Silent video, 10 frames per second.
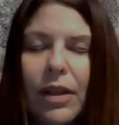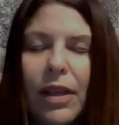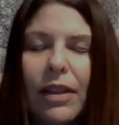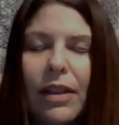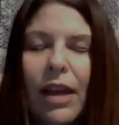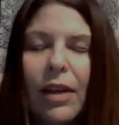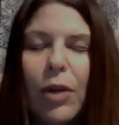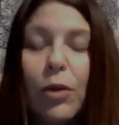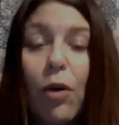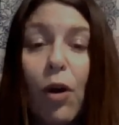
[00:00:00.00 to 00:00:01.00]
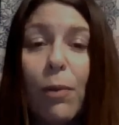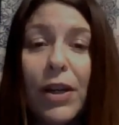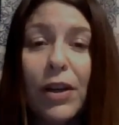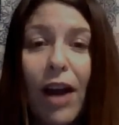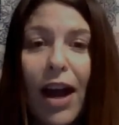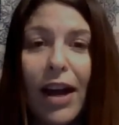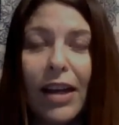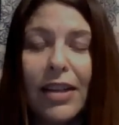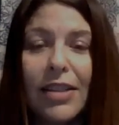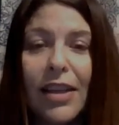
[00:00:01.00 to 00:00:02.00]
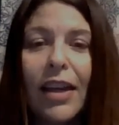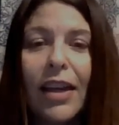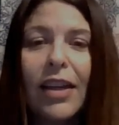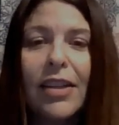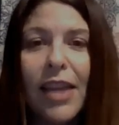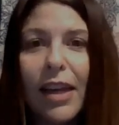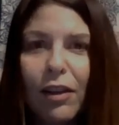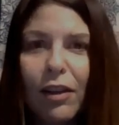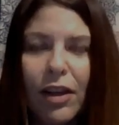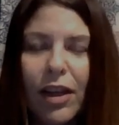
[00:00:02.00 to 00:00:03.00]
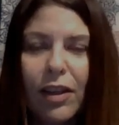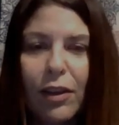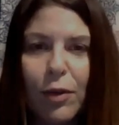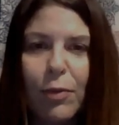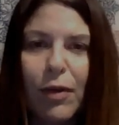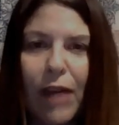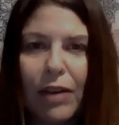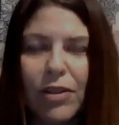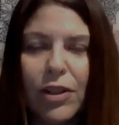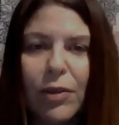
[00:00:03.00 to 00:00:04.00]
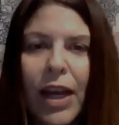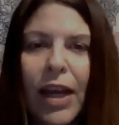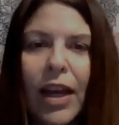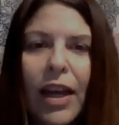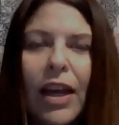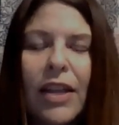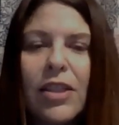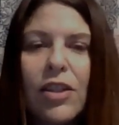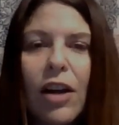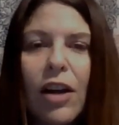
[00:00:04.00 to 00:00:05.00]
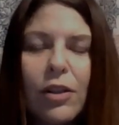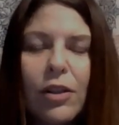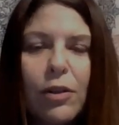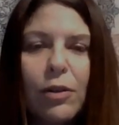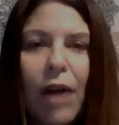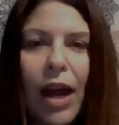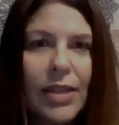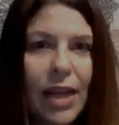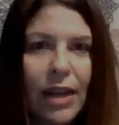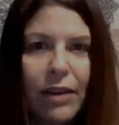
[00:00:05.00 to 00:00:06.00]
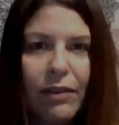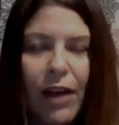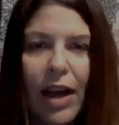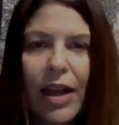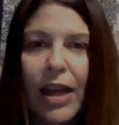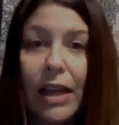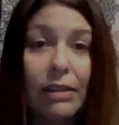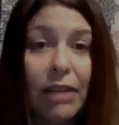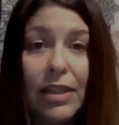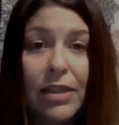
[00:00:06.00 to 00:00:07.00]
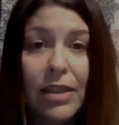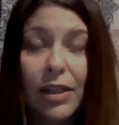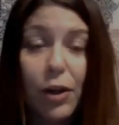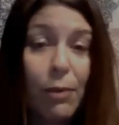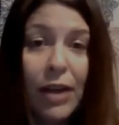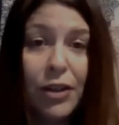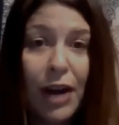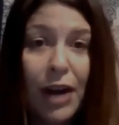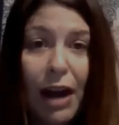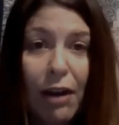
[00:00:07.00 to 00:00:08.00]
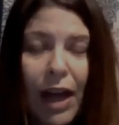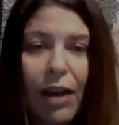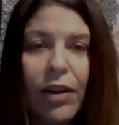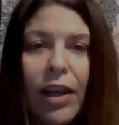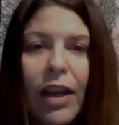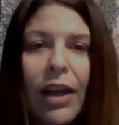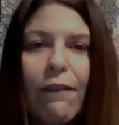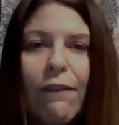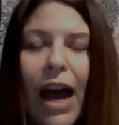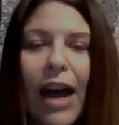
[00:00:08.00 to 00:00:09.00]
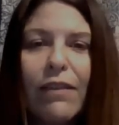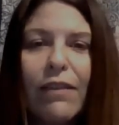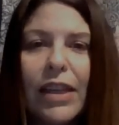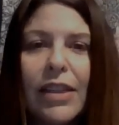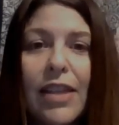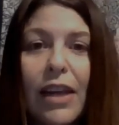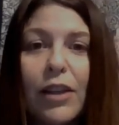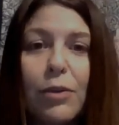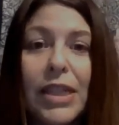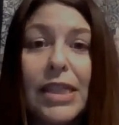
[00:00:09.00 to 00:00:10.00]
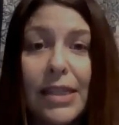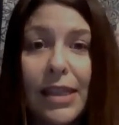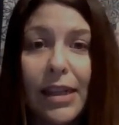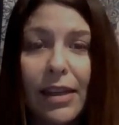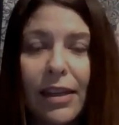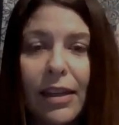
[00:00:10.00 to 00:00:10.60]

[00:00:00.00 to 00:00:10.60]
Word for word: And then when you open your eyes, take a look at the room around you and start to identify and list in your mind or out loud five things that you can see.